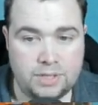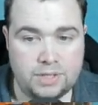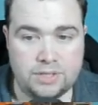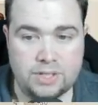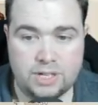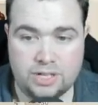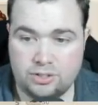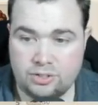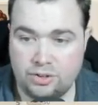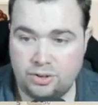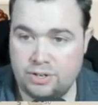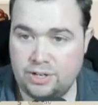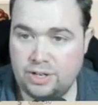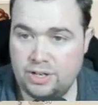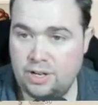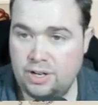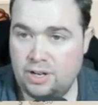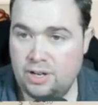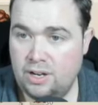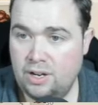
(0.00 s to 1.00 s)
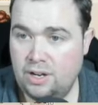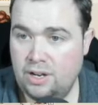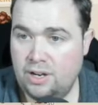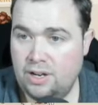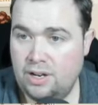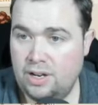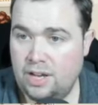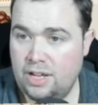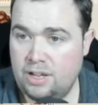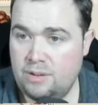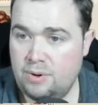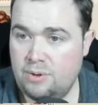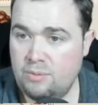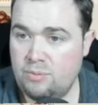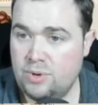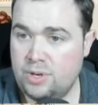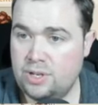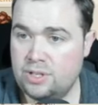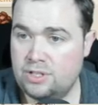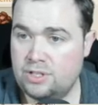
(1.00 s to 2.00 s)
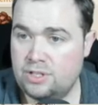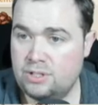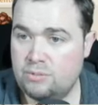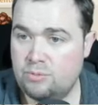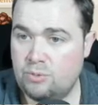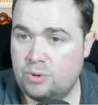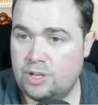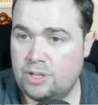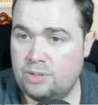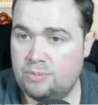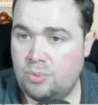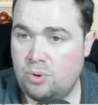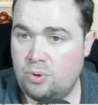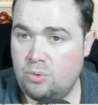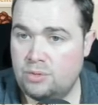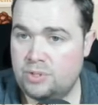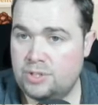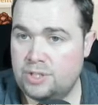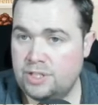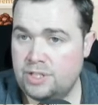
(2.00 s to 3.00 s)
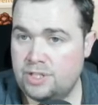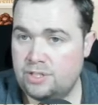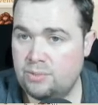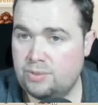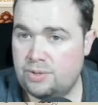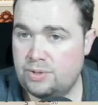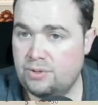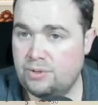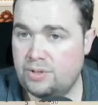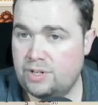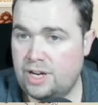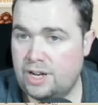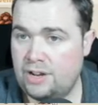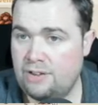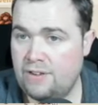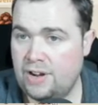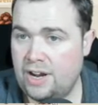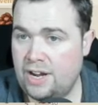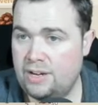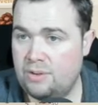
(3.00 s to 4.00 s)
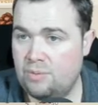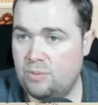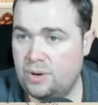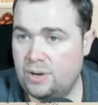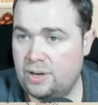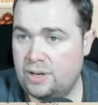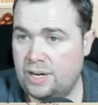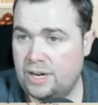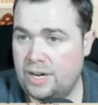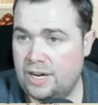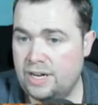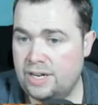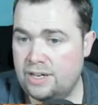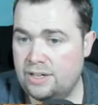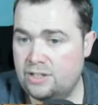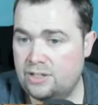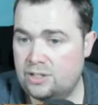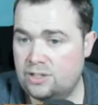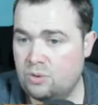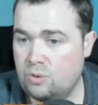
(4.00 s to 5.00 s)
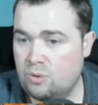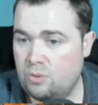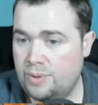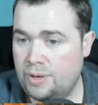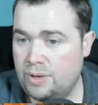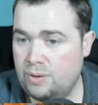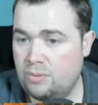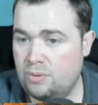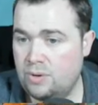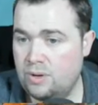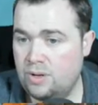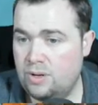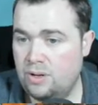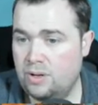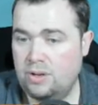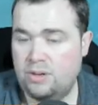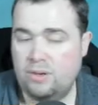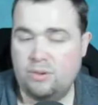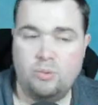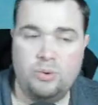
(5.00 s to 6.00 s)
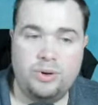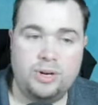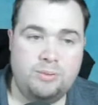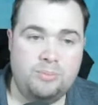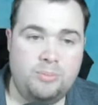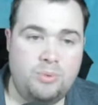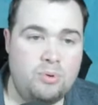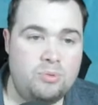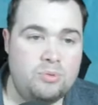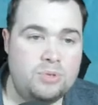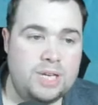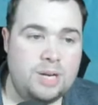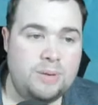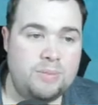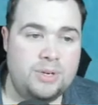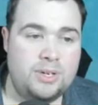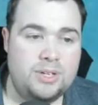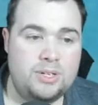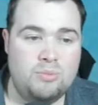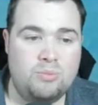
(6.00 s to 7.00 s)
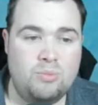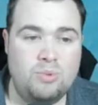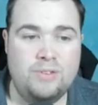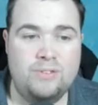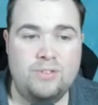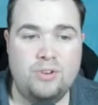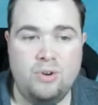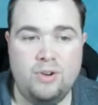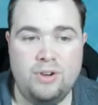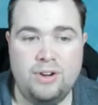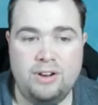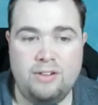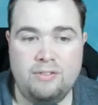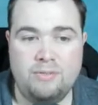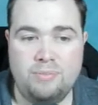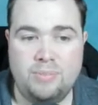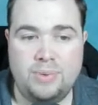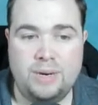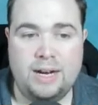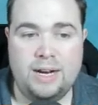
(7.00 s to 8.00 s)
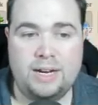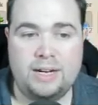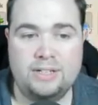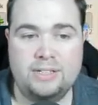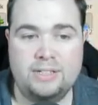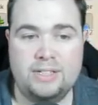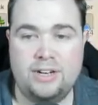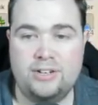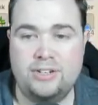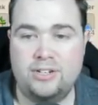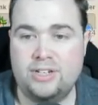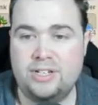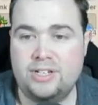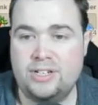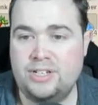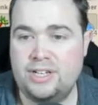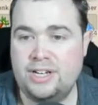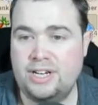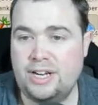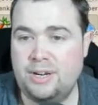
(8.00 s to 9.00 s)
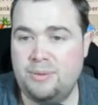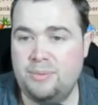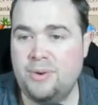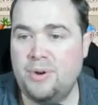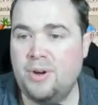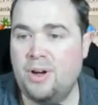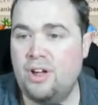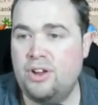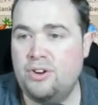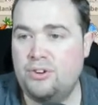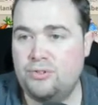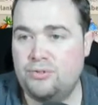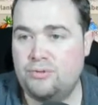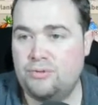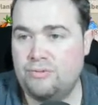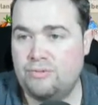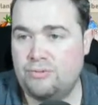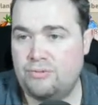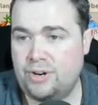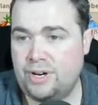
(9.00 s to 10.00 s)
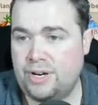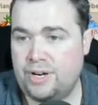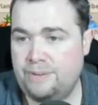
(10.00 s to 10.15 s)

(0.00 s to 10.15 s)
That's good. At the moment, we're going to pause this, so we're not going to have anyone in the sawmill. We're going to pause that because we've got enough planks. As you can see here, we've got 103.